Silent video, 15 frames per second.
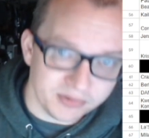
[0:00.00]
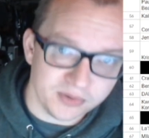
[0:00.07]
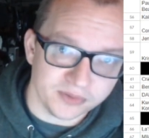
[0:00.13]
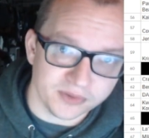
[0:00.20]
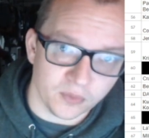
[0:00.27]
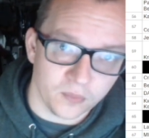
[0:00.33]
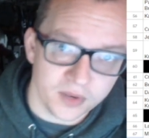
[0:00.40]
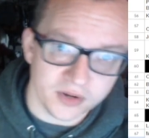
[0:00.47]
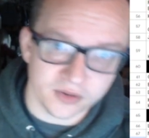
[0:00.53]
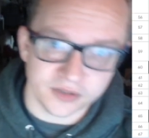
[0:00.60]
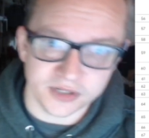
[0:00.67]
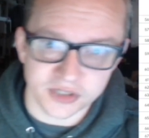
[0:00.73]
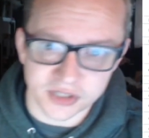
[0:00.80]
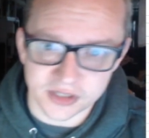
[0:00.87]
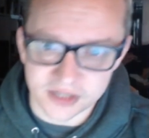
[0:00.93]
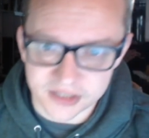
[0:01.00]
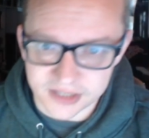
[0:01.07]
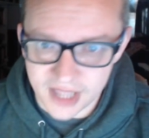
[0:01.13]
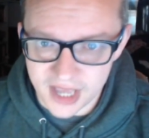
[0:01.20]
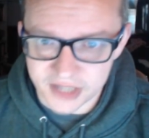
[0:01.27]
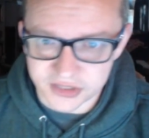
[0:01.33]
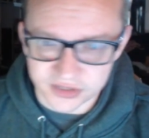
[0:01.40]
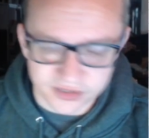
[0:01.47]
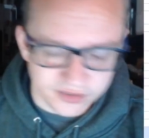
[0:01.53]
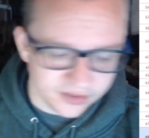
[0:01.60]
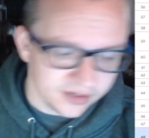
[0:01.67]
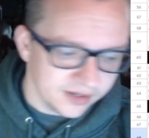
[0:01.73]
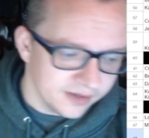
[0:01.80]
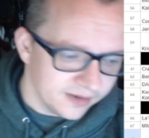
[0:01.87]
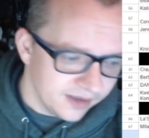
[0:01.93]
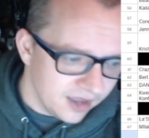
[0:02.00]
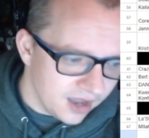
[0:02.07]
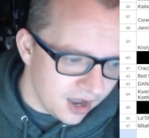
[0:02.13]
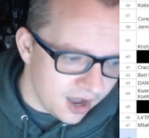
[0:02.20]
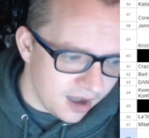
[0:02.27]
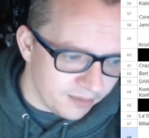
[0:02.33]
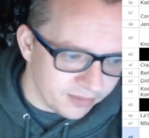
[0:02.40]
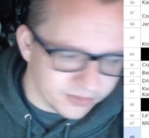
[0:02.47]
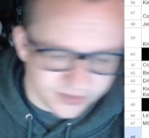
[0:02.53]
at the winter edition this last year, but it was